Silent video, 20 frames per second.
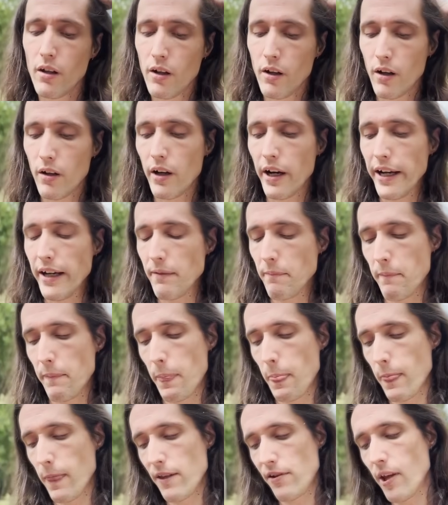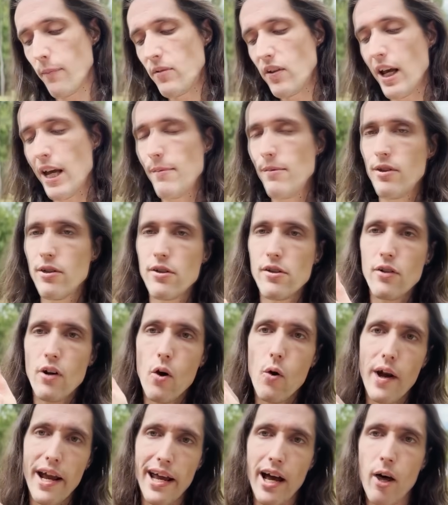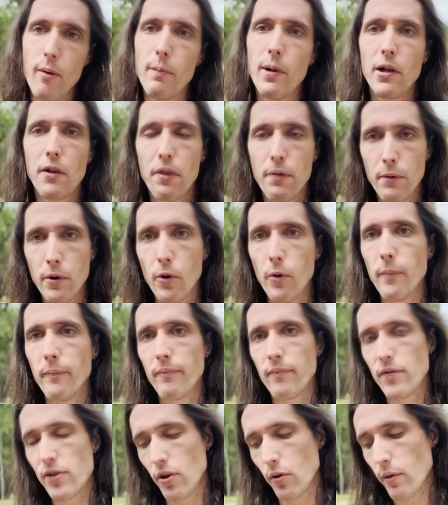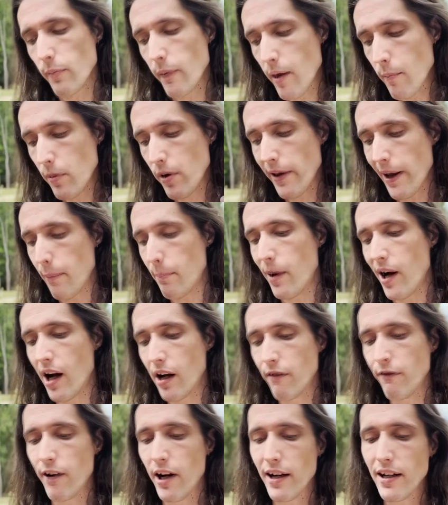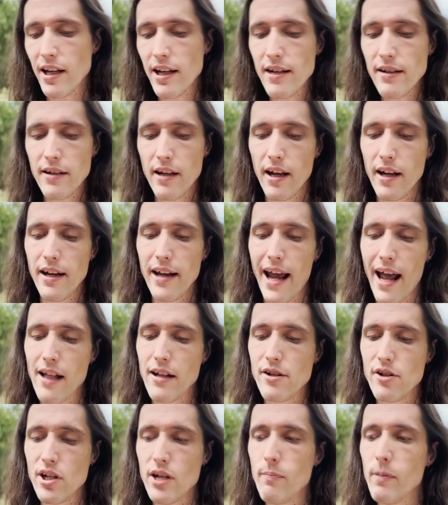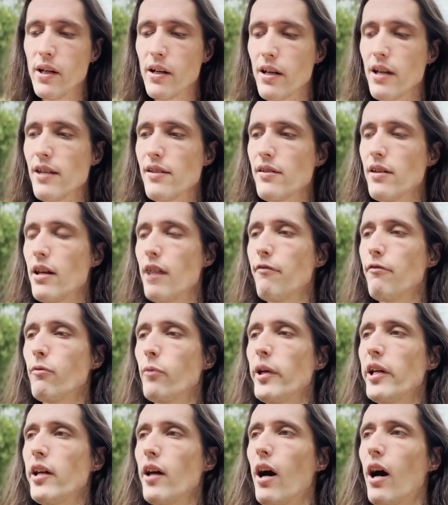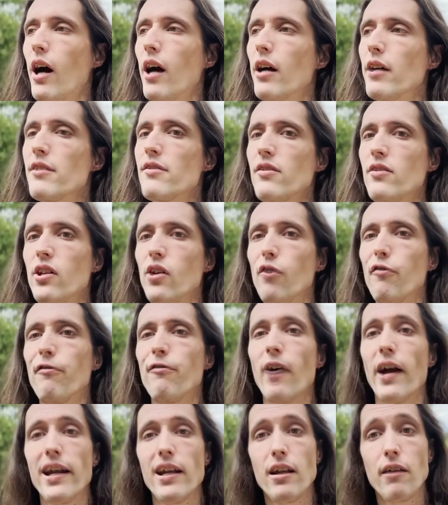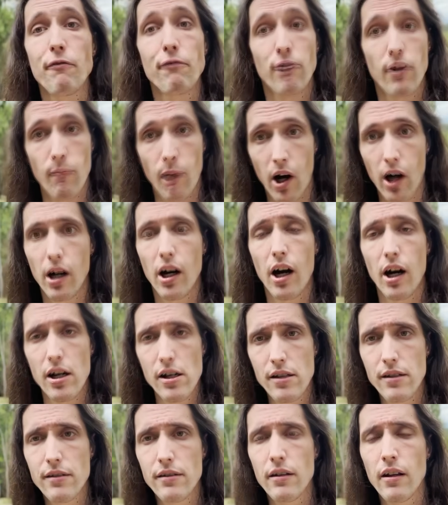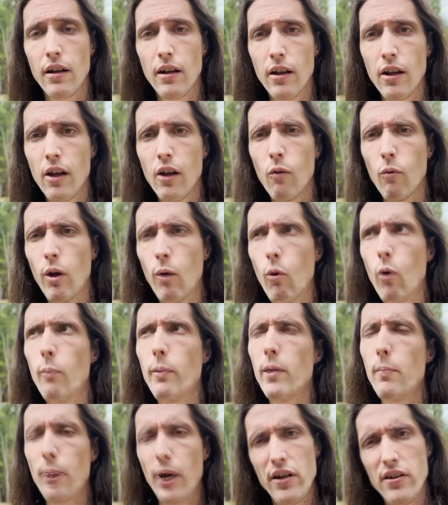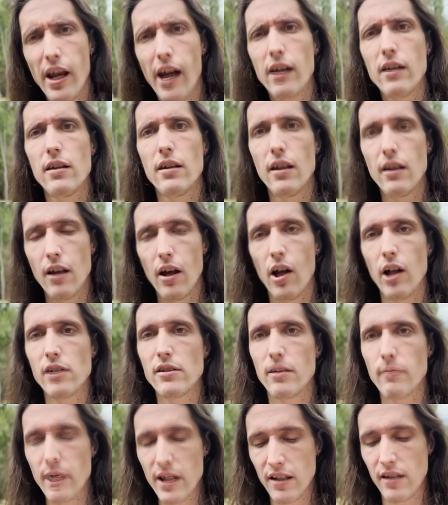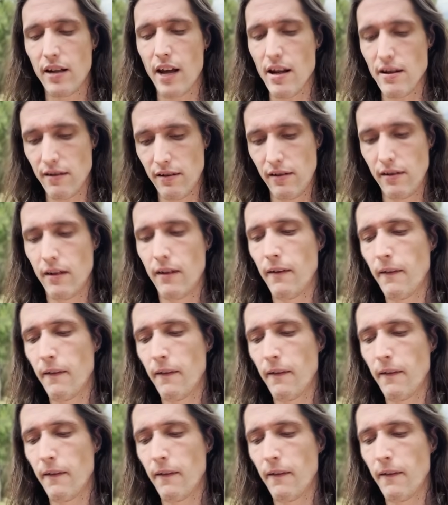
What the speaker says: All right. Sometimes there's no way out but through. So remember that Bhagavad Gita analogy, because if we are still fighting from our hearts, we will be protected in the ultimate sense.